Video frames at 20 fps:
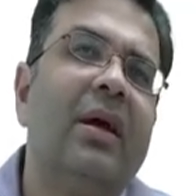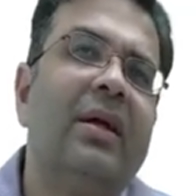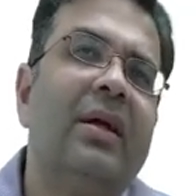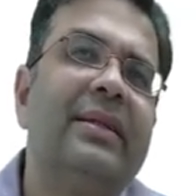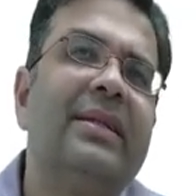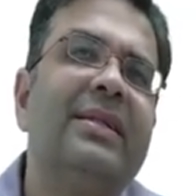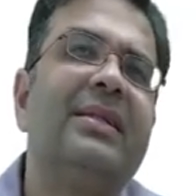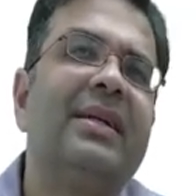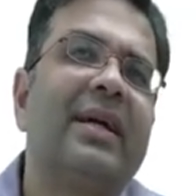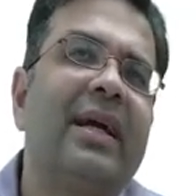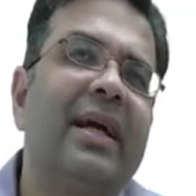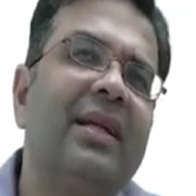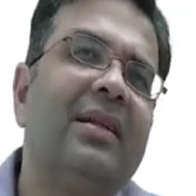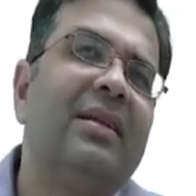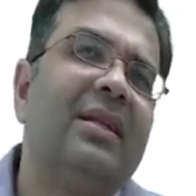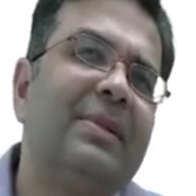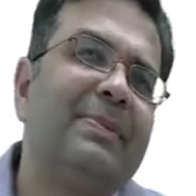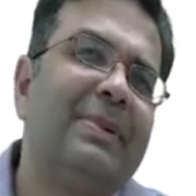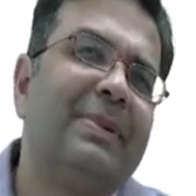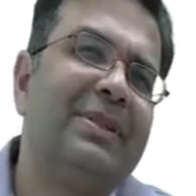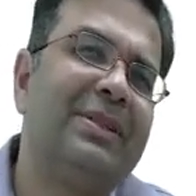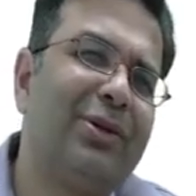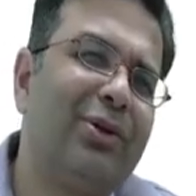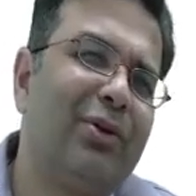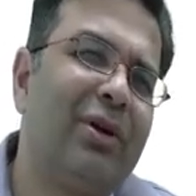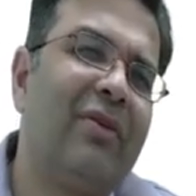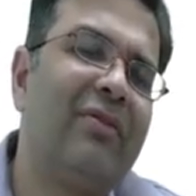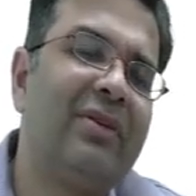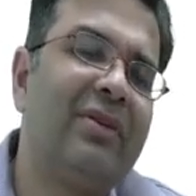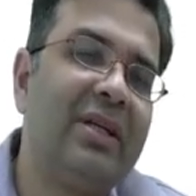This again, this picture you
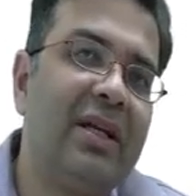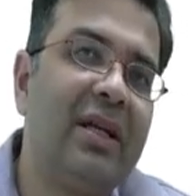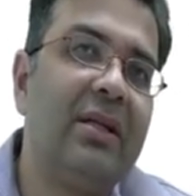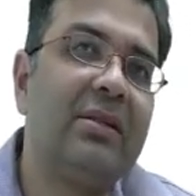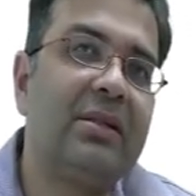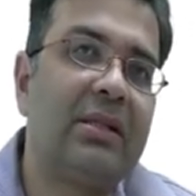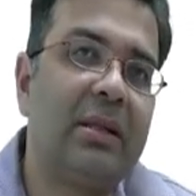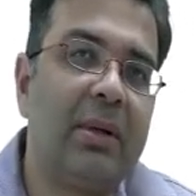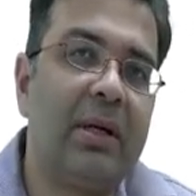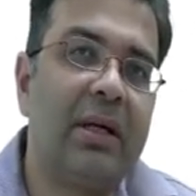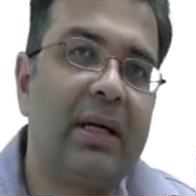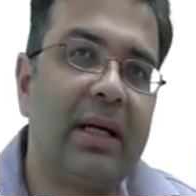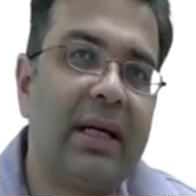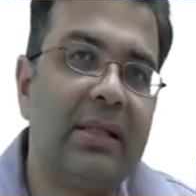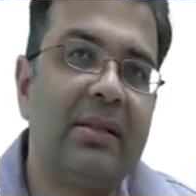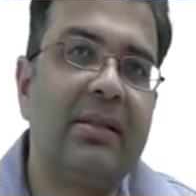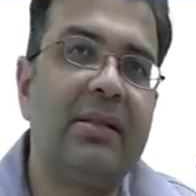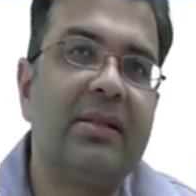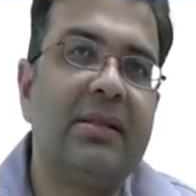would have seen in stomach cancer,